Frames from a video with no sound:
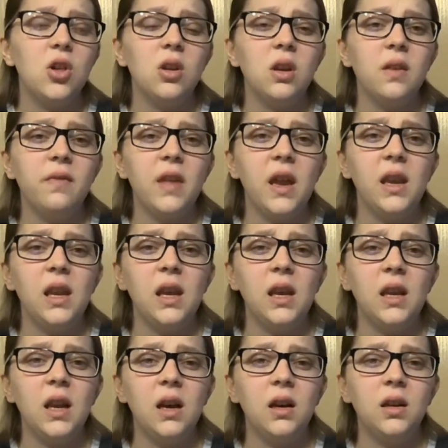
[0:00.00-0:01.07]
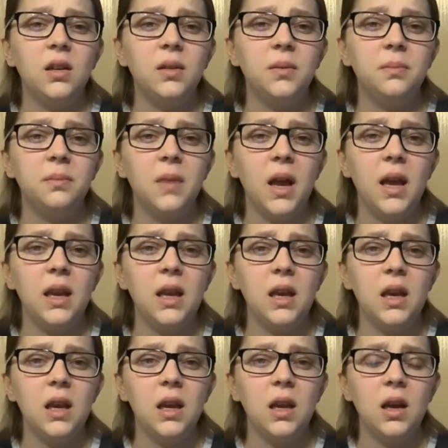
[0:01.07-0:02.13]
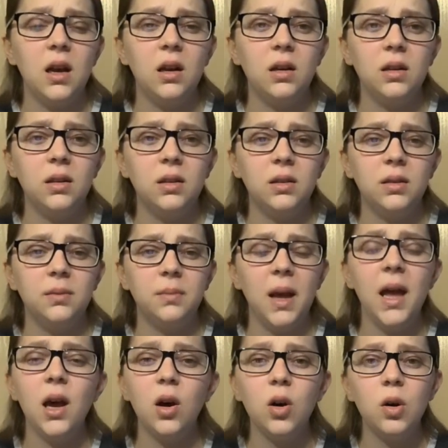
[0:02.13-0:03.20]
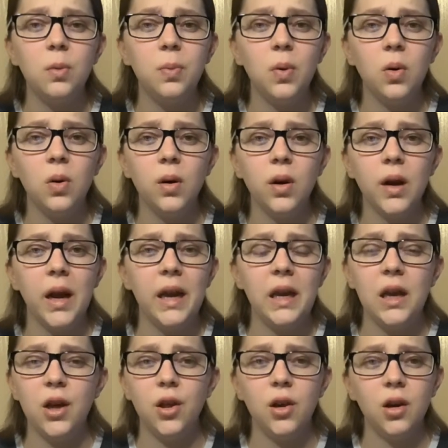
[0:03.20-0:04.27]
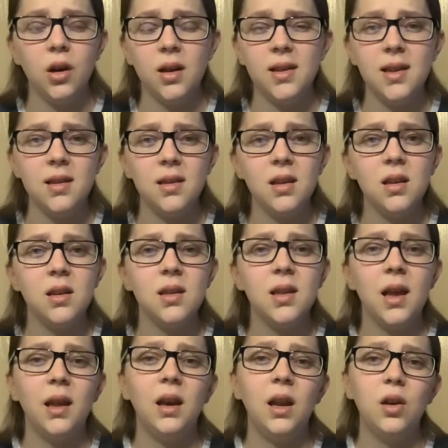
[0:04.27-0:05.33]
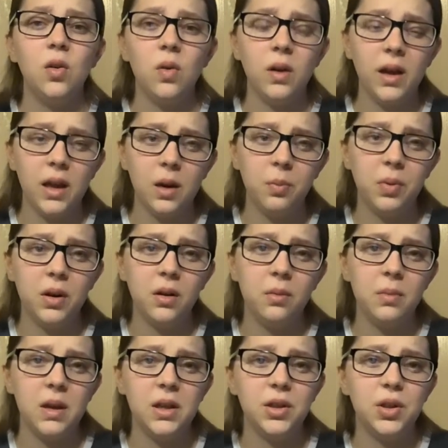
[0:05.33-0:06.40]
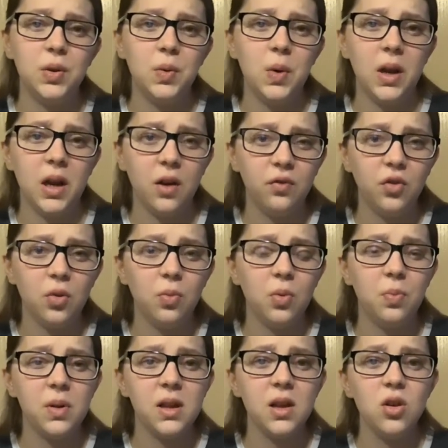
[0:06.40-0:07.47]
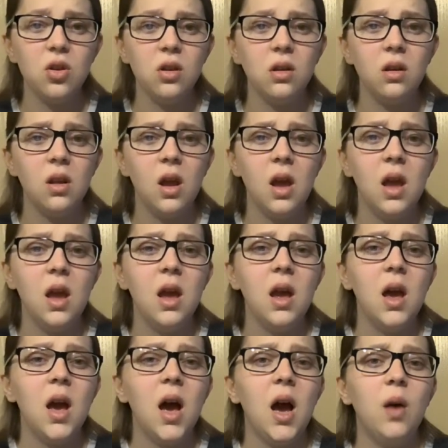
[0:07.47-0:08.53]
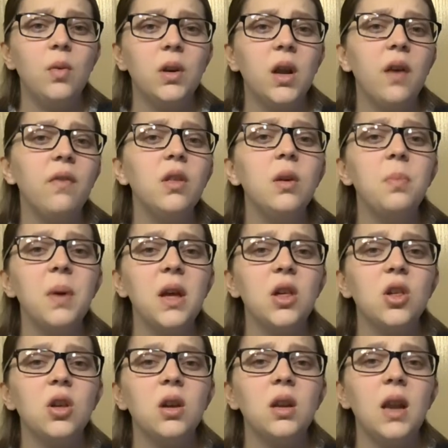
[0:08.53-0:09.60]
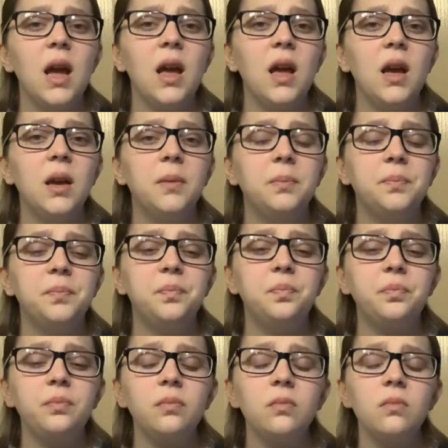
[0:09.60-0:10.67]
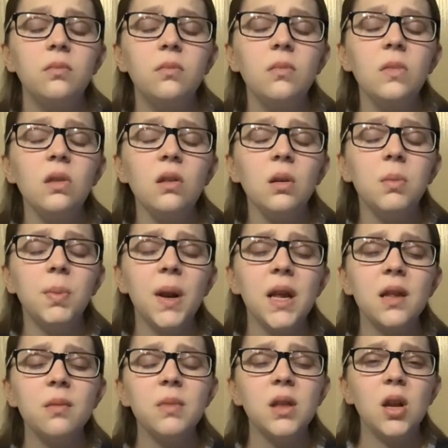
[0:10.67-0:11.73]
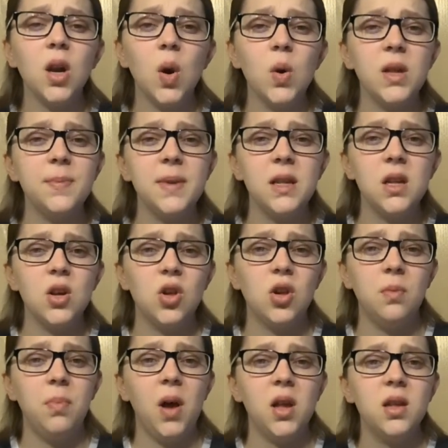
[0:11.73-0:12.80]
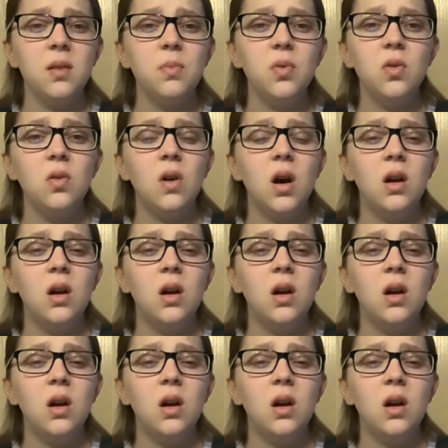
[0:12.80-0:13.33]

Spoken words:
if they need any help or any other assistance, and I'd go ahead and put them into a comfortable position. I would cover the patient and place them in the lowest position possible,